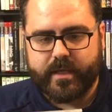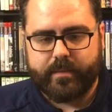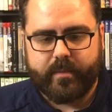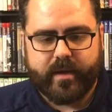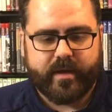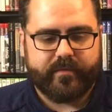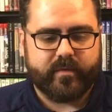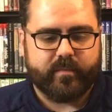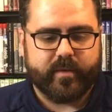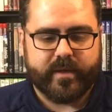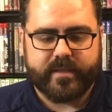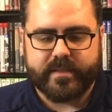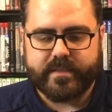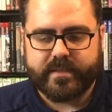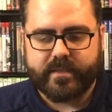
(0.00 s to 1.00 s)
I might have to
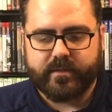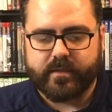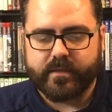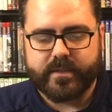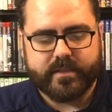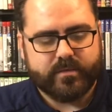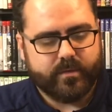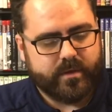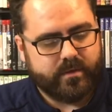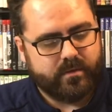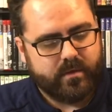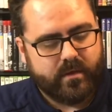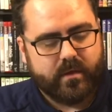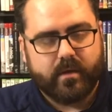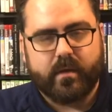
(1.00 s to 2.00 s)
break the seal on this one
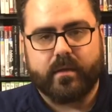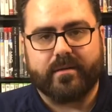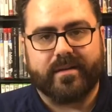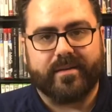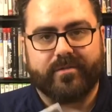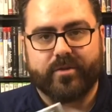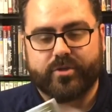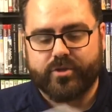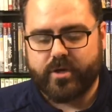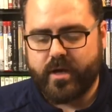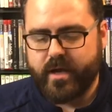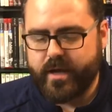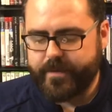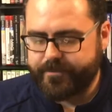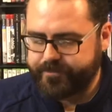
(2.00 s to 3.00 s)
and give it a
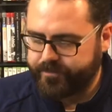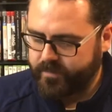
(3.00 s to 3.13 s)
try.